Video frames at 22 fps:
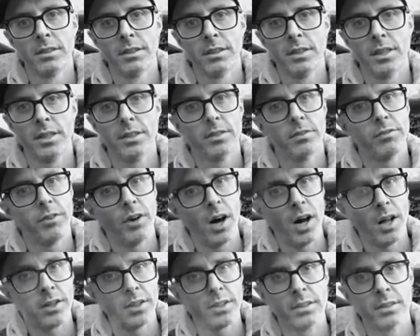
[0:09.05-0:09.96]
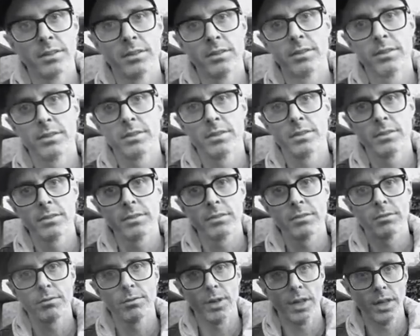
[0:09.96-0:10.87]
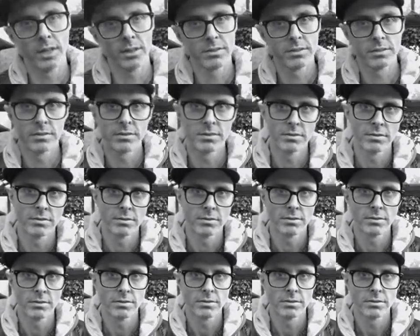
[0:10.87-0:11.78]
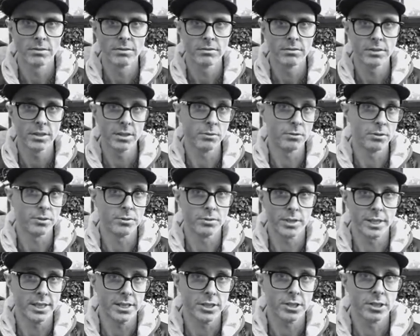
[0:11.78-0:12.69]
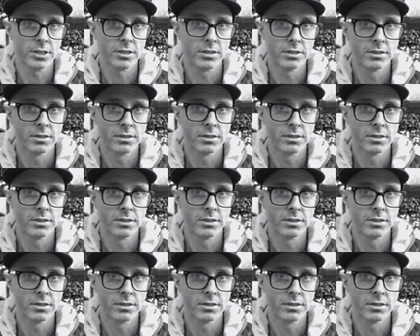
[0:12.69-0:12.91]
And the father, well, he was rich.